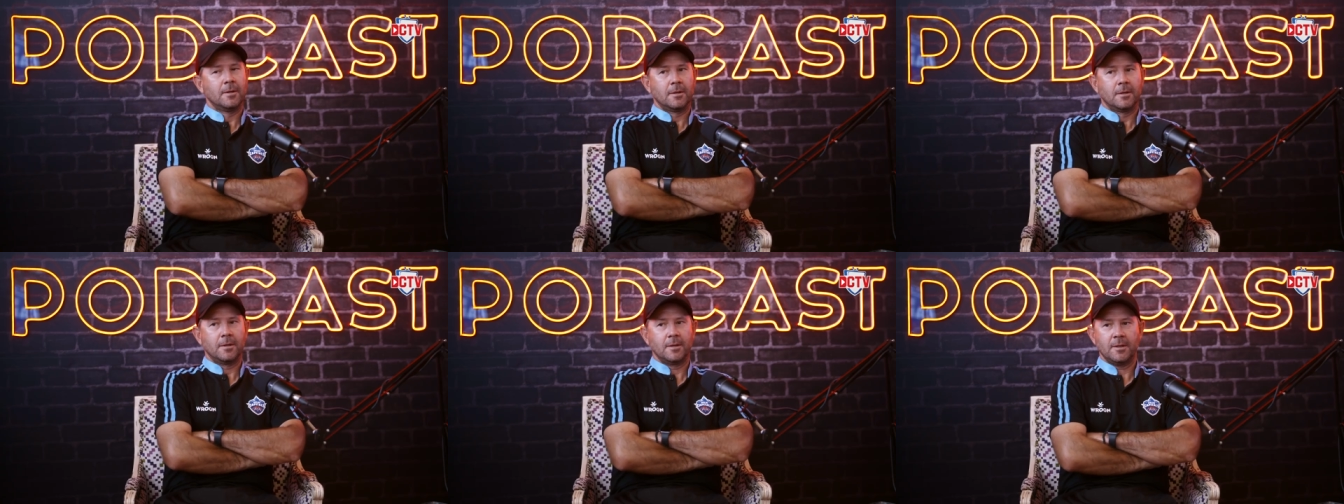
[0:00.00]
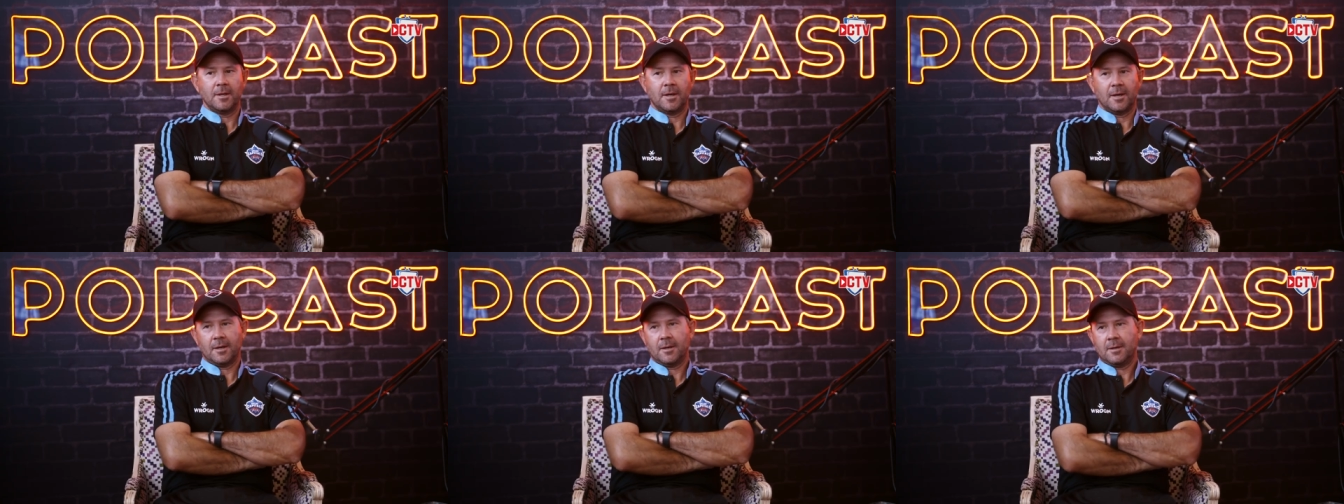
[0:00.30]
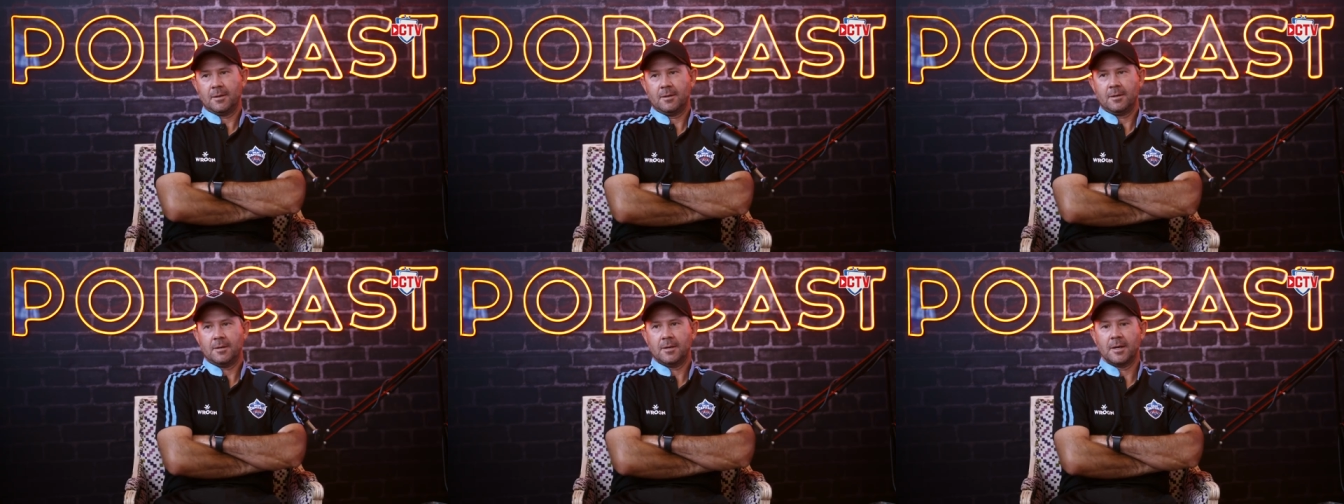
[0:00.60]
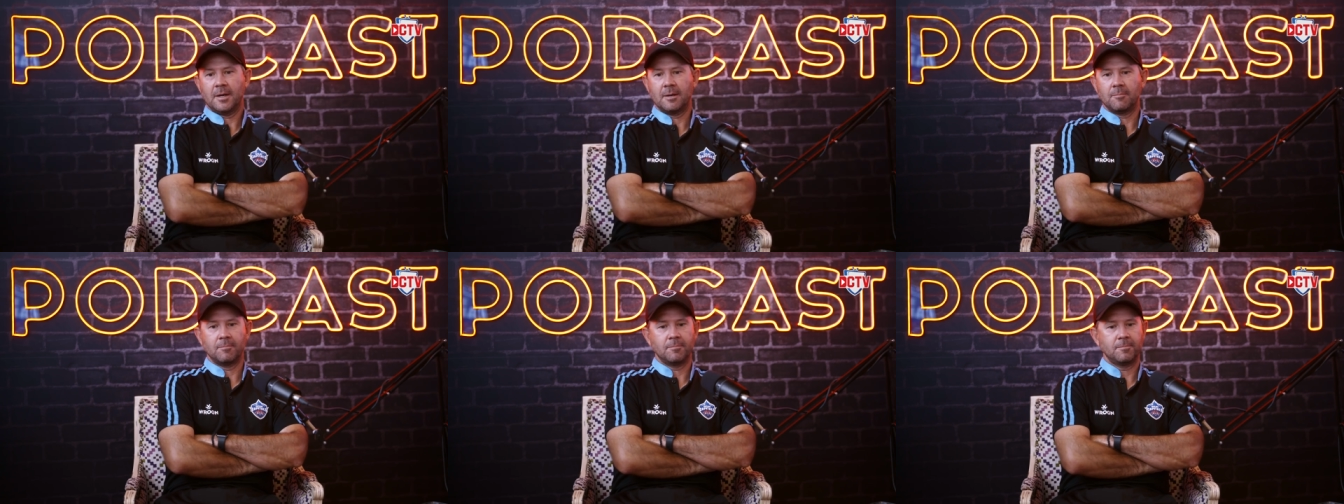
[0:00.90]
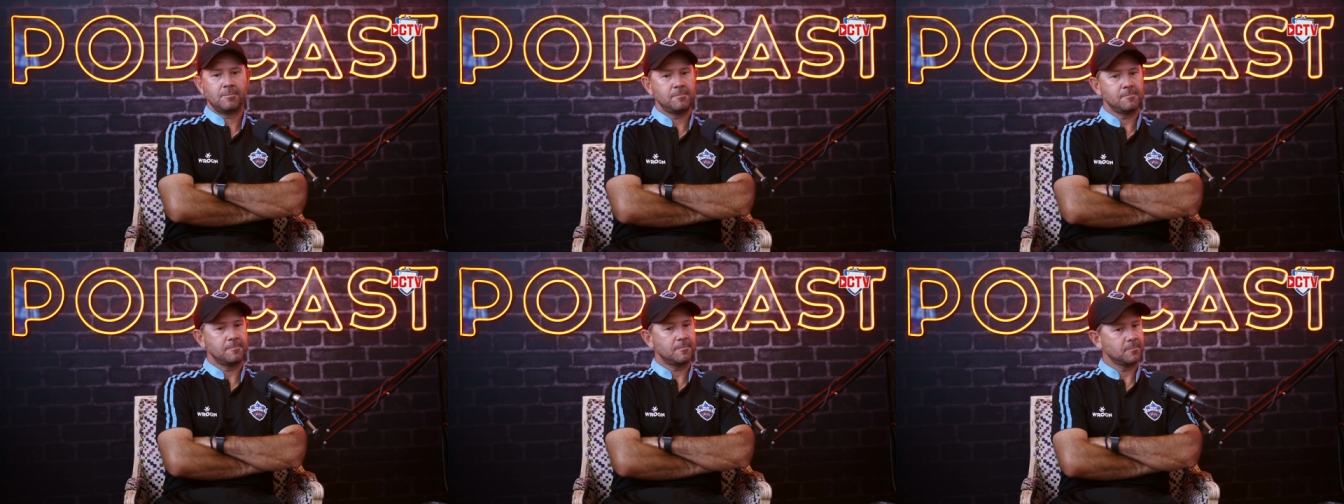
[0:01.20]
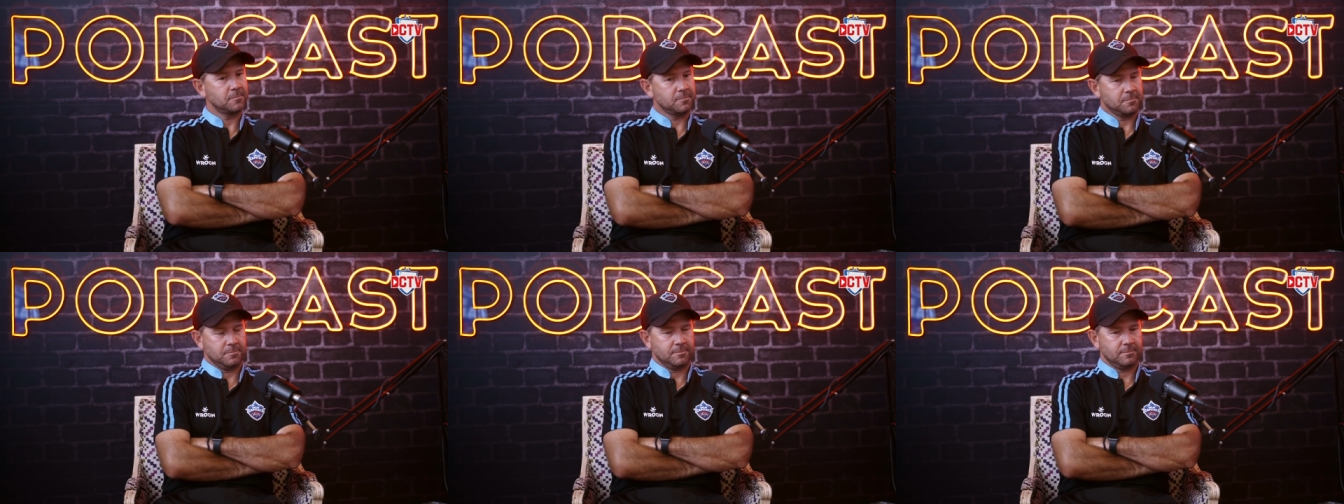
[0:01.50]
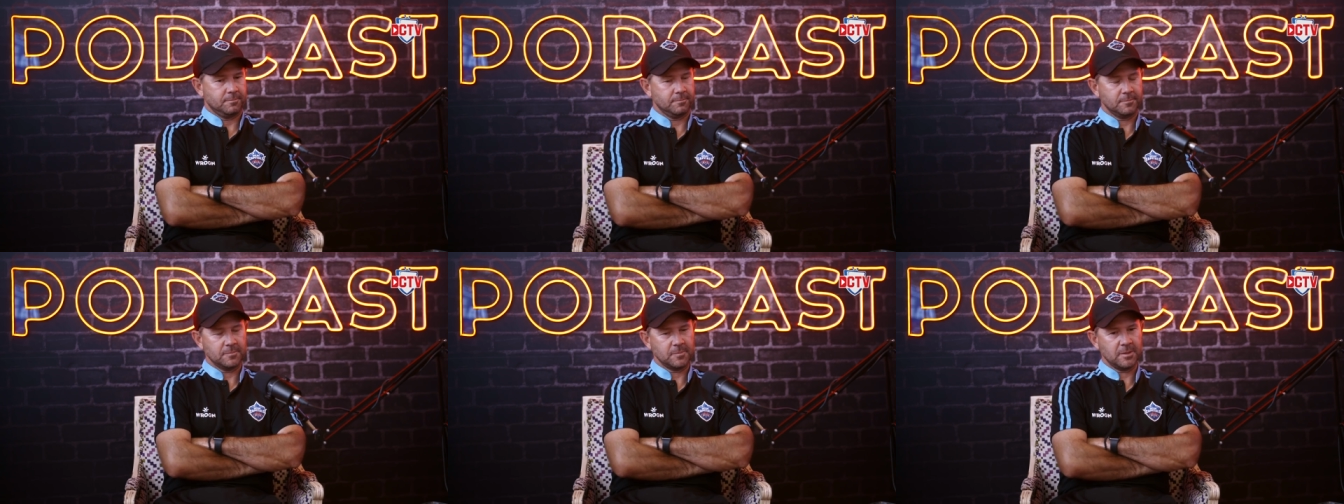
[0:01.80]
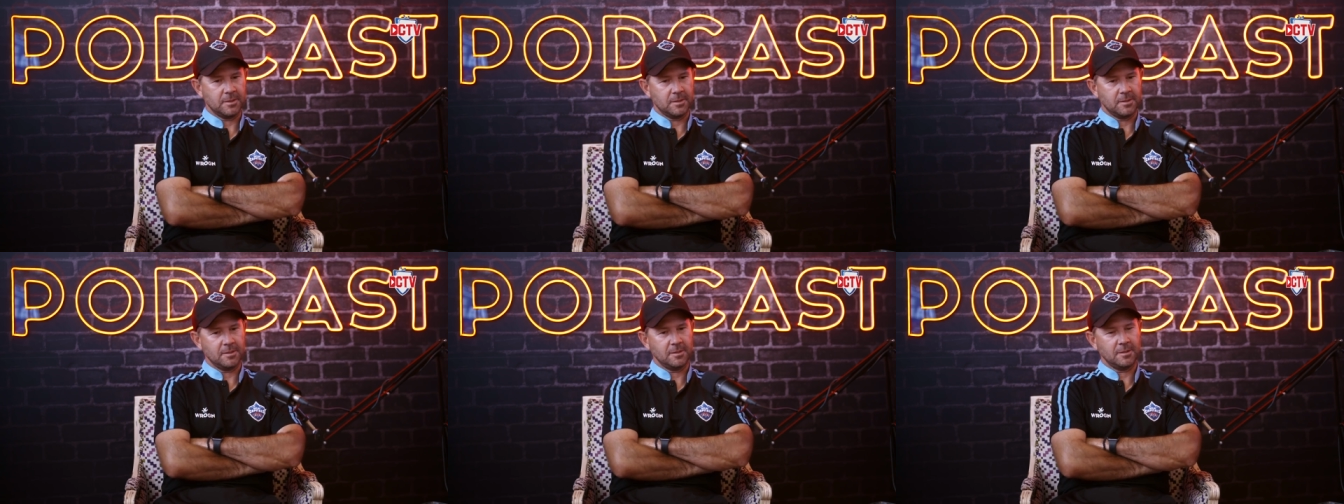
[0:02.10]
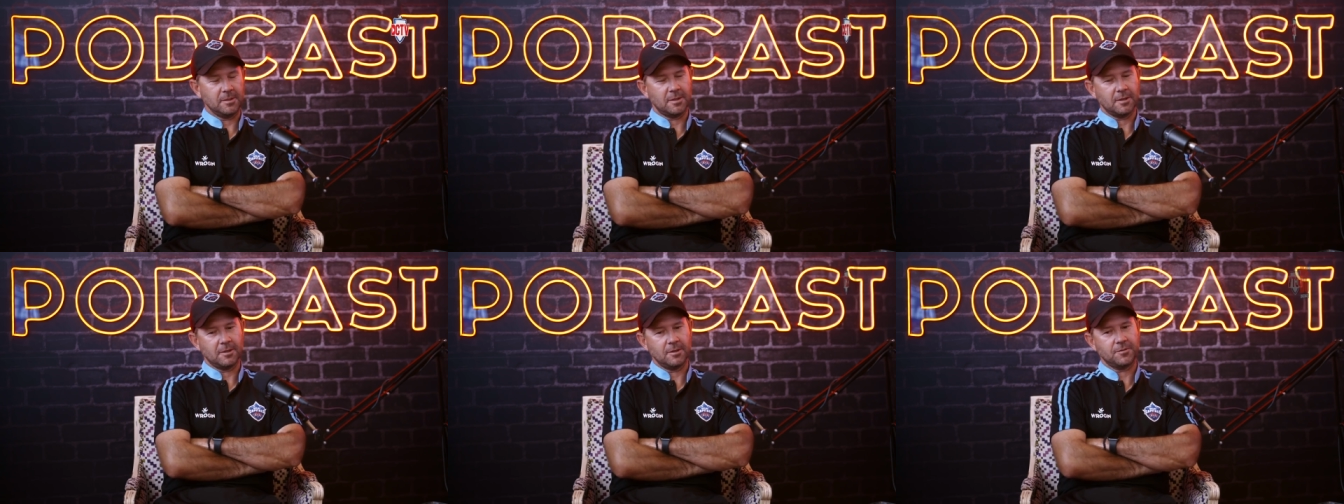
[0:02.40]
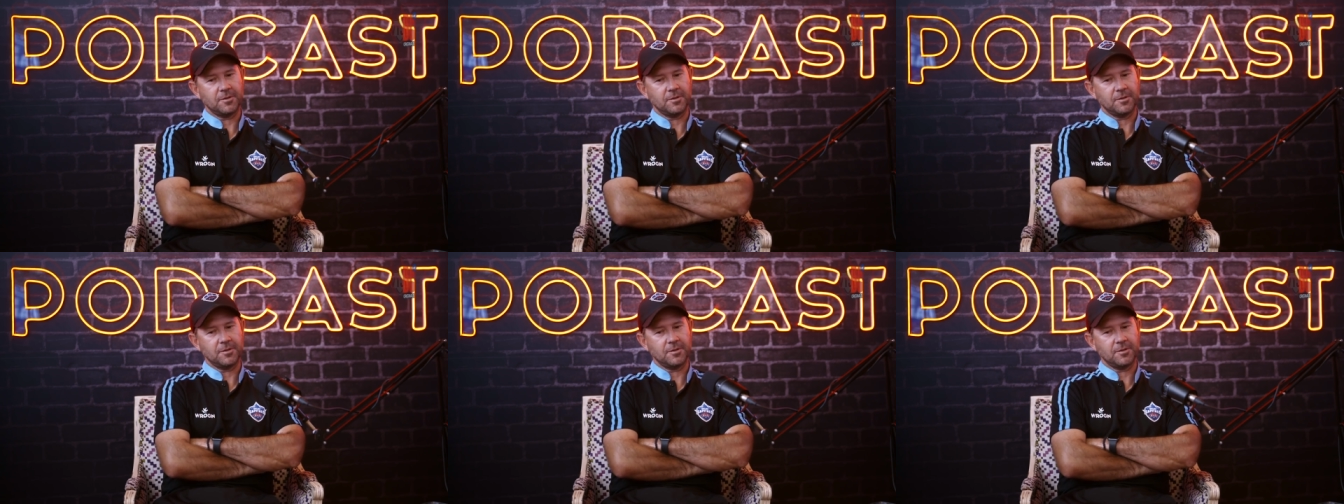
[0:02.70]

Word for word: Yeah, um, you know,